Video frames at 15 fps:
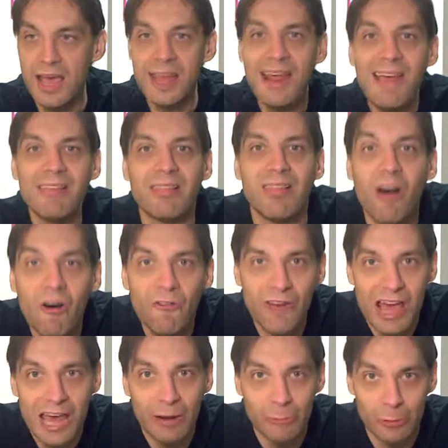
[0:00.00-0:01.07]
And I love
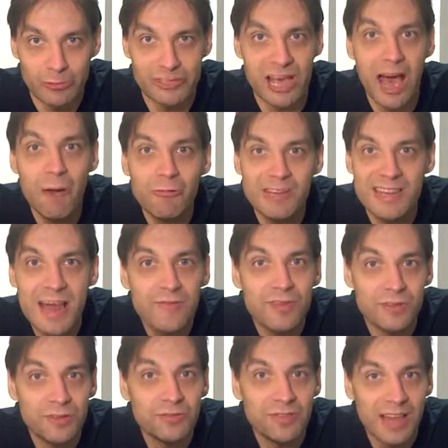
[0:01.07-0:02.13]
animals. I would
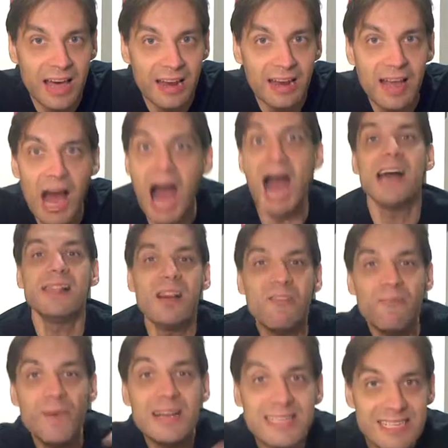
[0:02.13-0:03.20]
never do that. I
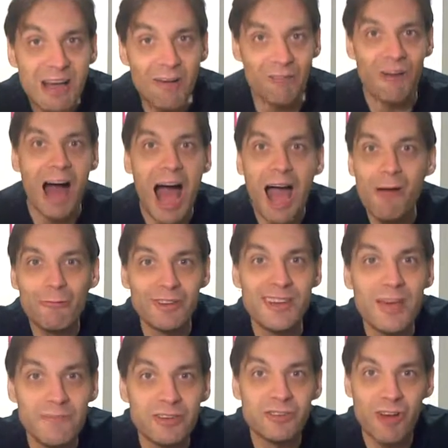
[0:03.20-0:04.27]
love myself. I would
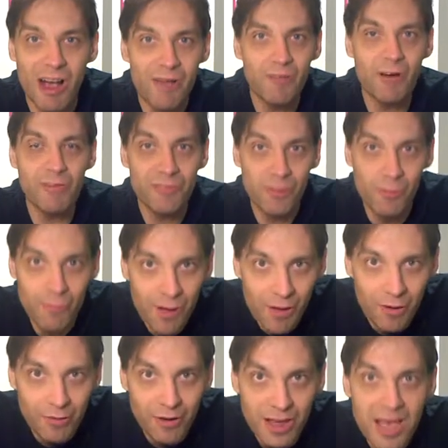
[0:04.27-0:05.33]
never drive off the
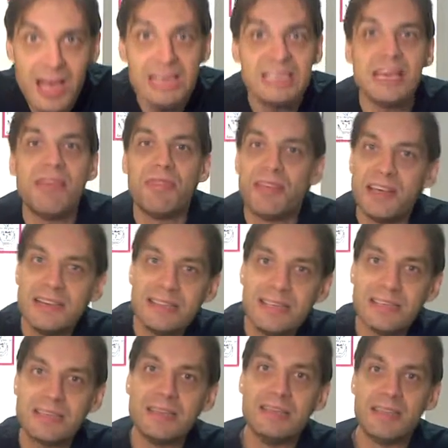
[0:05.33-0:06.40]
road. See, this
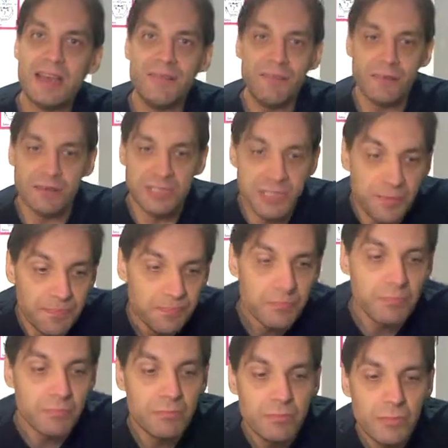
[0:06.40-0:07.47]
is the difference
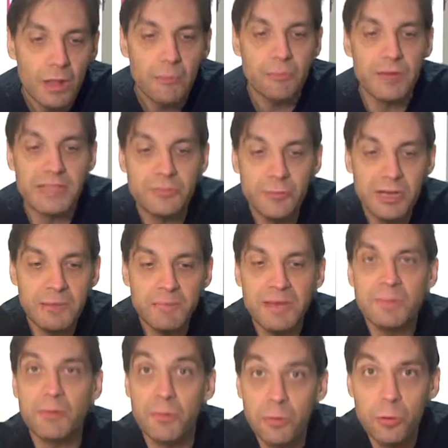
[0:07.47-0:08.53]
between
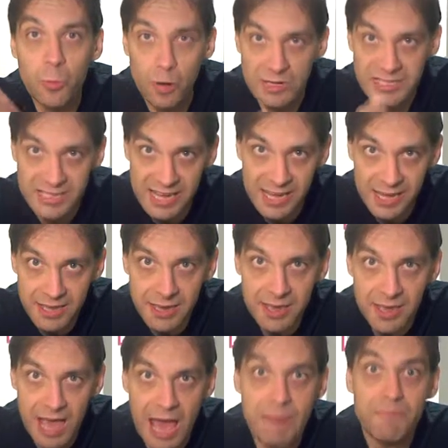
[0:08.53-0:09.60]
people who are sane
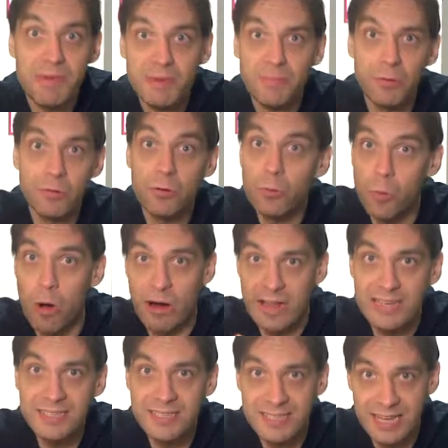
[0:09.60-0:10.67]
and people who are
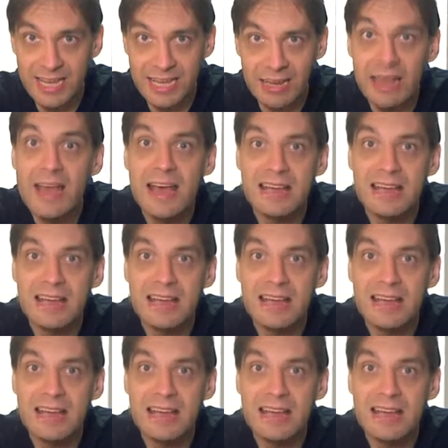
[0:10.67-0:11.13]
insane.